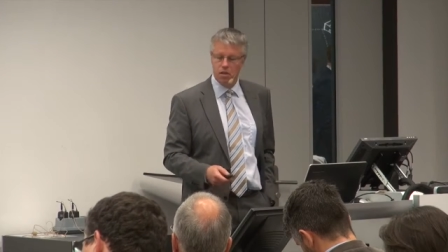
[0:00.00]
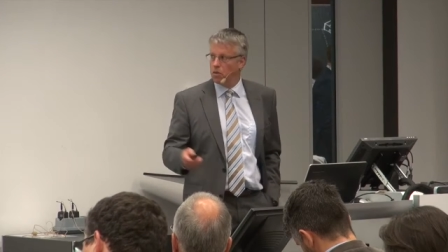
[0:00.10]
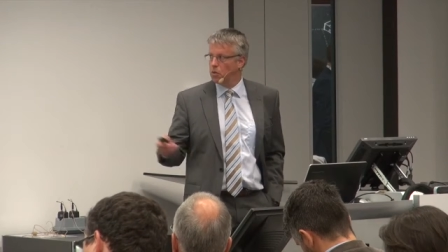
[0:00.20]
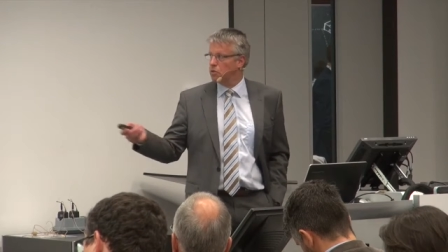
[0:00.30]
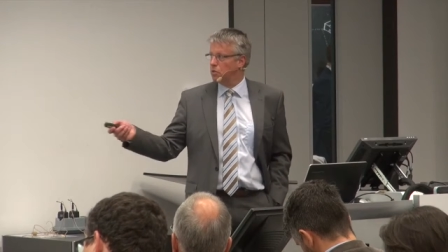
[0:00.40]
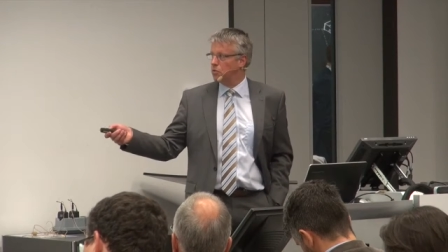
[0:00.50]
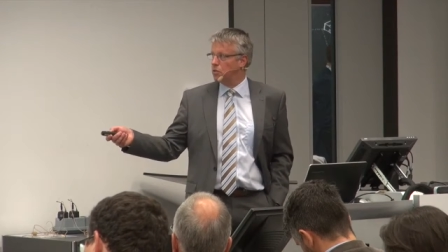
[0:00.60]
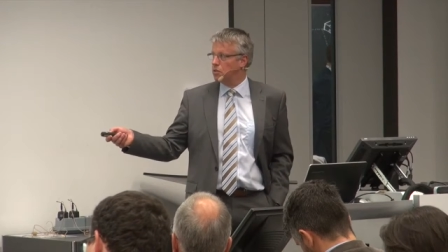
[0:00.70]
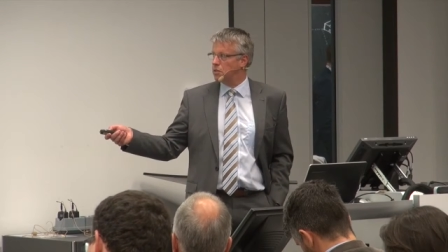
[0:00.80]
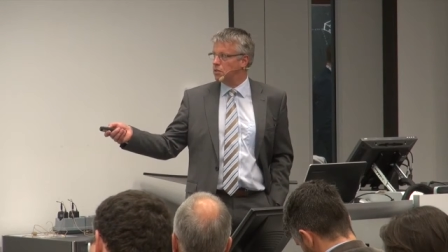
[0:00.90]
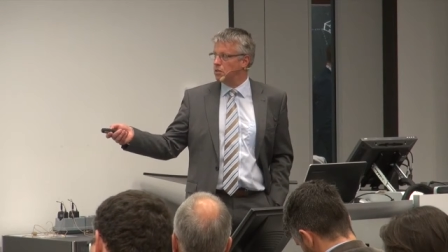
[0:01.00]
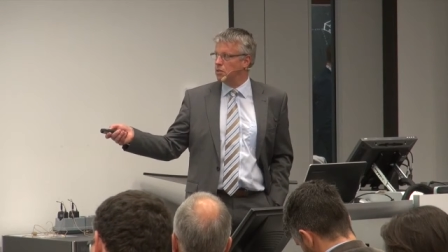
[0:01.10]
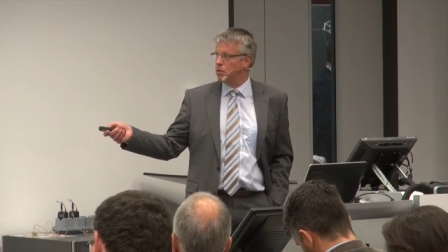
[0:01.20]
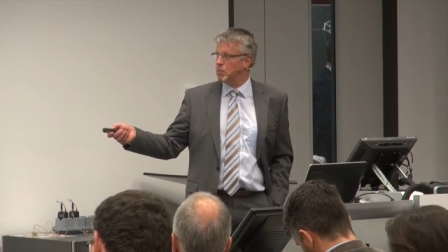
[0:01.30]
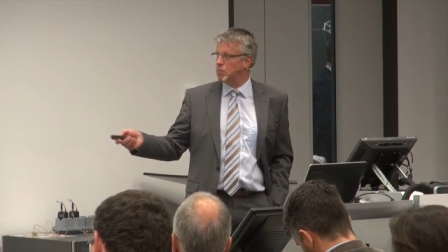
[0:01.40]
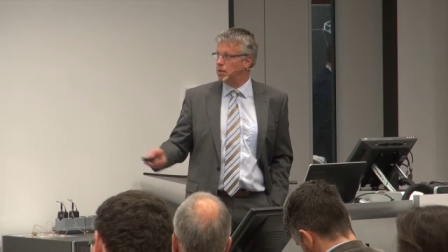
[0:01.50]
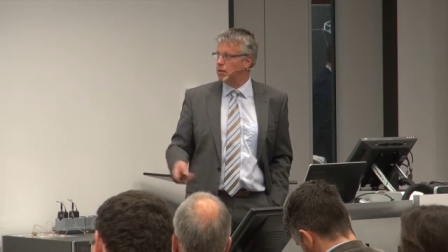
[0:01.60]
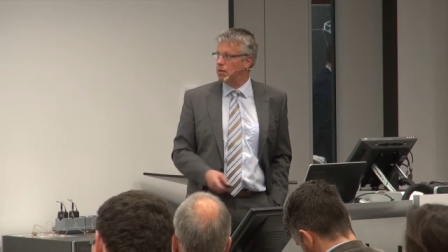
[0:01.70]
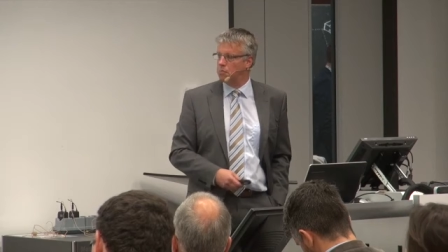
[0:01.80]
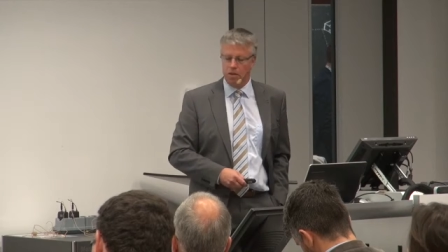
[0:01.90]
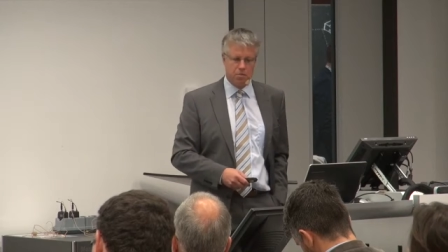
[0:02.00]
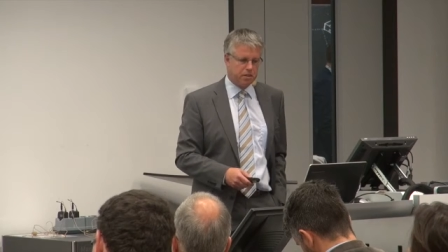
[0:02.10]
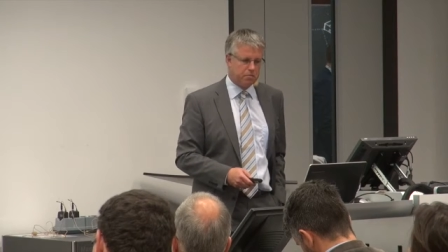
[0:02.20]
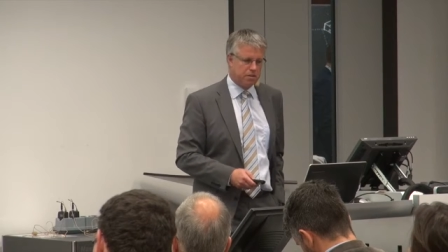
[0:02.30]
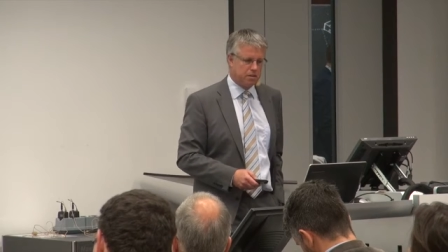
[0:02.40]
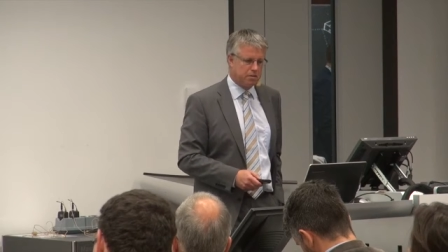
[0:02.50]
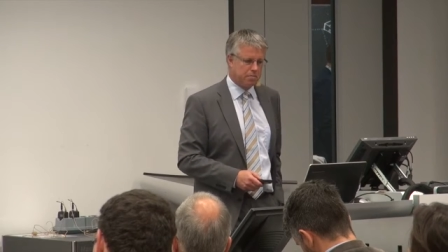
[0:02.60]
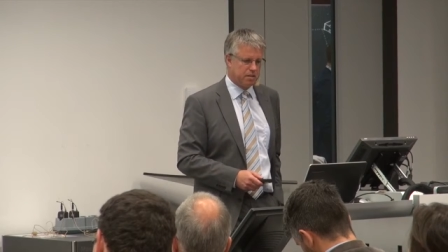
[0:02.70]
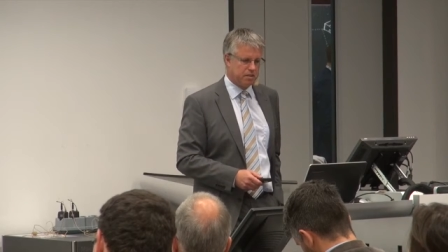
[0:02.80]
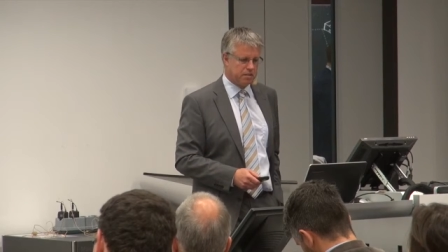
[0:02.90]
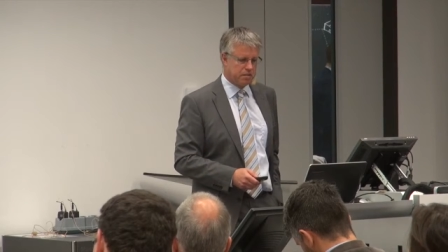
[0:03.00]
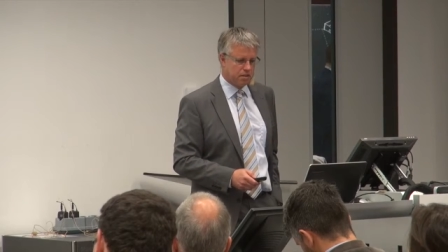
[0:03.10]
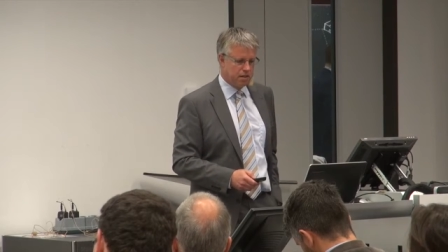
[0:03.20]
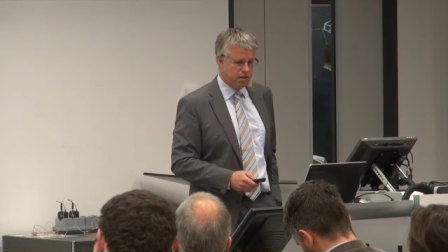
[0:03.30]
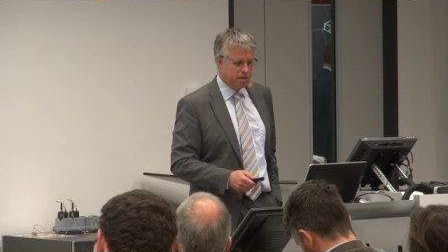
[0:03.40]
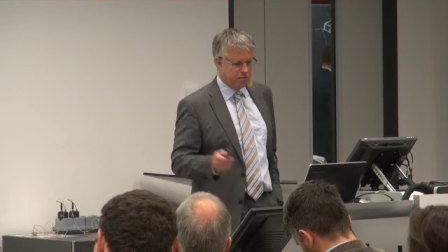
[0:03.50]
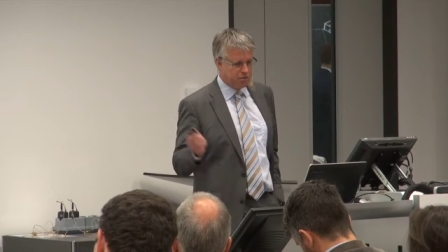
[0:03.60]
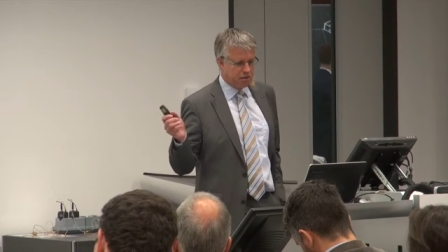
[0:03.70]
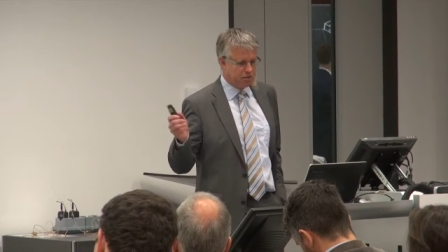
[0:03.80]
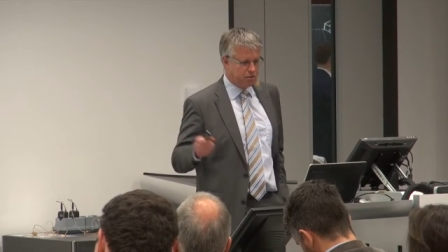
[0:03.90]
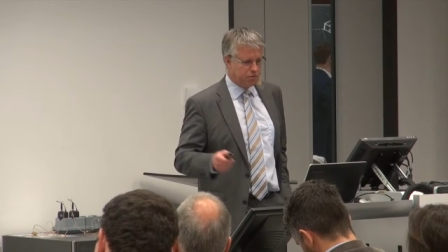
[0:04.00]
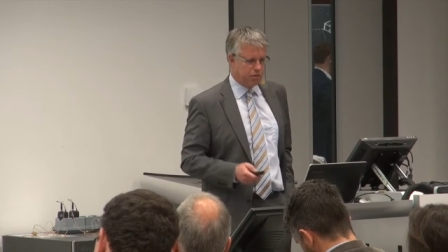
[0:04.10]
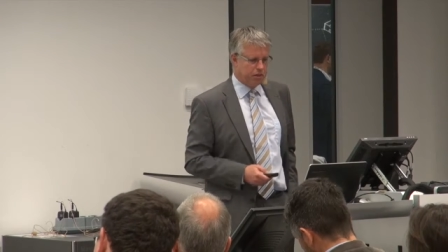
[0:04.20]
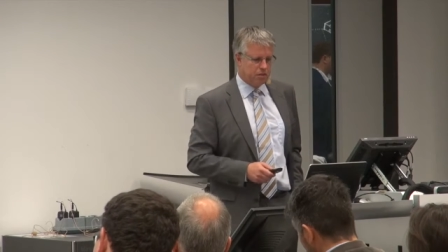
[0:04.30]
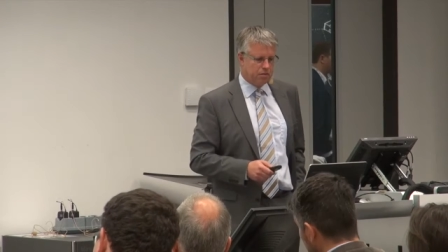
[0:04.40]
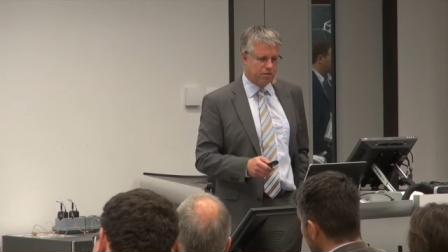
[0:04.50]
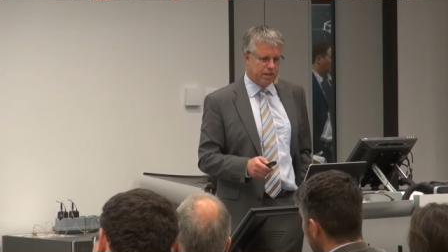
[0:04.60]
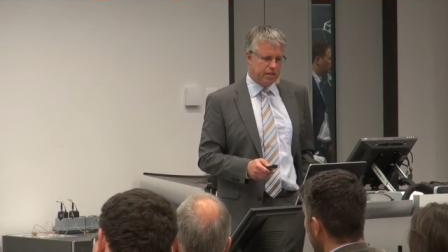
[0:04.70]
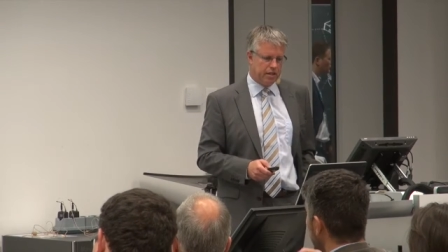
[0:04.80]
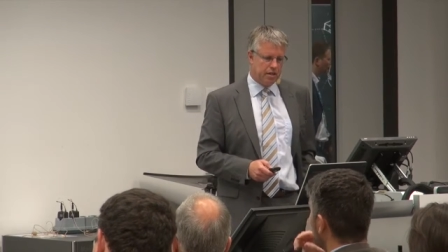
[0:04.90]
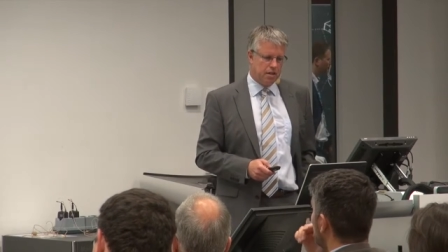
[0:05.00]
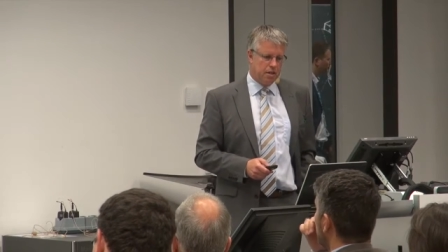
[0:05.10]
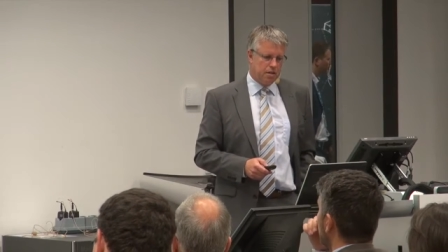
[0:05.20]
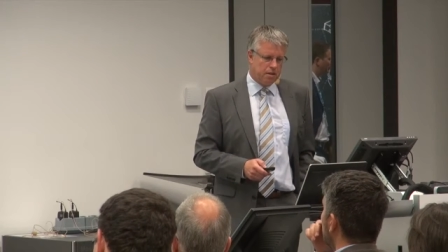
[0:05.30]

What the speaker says: Also, for instance, on public marketplaces. So this is a field where